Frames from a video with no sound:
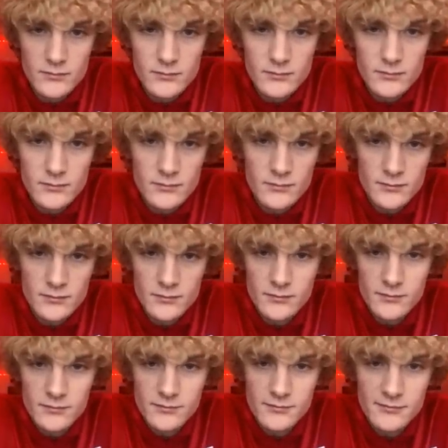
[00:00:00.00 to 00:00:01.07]

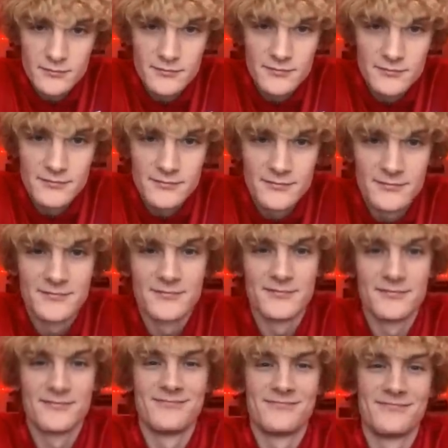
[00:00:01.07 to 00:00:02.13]

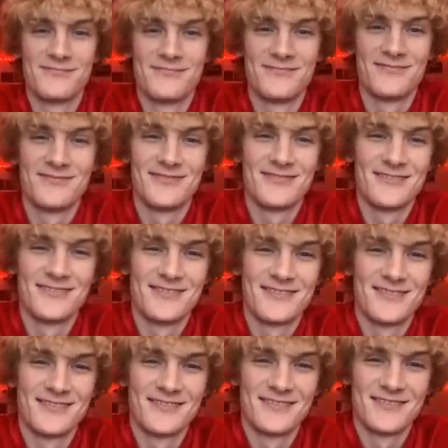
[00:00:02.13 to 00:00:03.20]

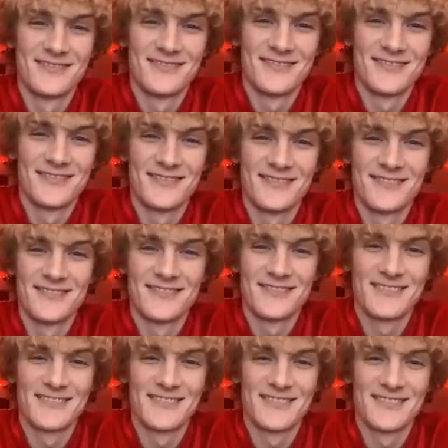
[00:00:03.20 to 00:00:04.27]

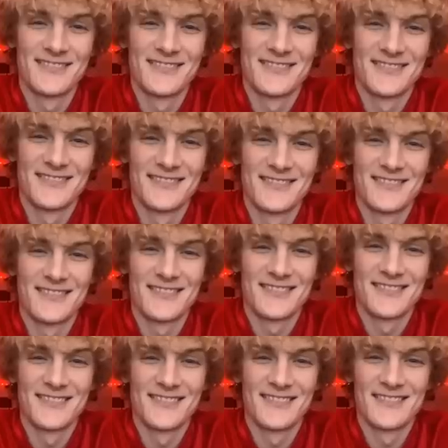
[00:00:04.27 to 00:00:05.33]

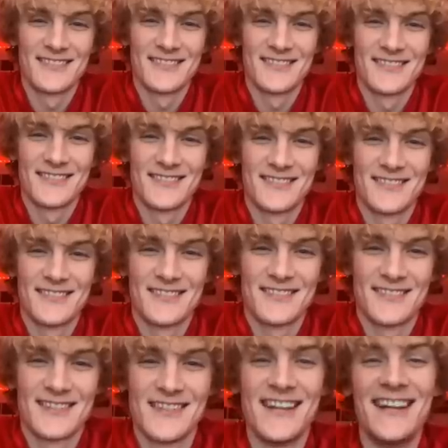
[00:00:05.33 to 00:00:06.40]

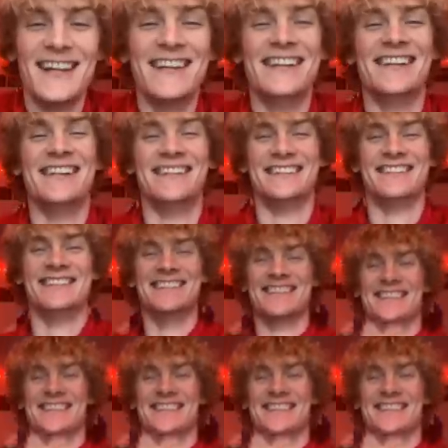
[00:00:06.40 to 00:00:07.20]
No words are spoken by the person on screen.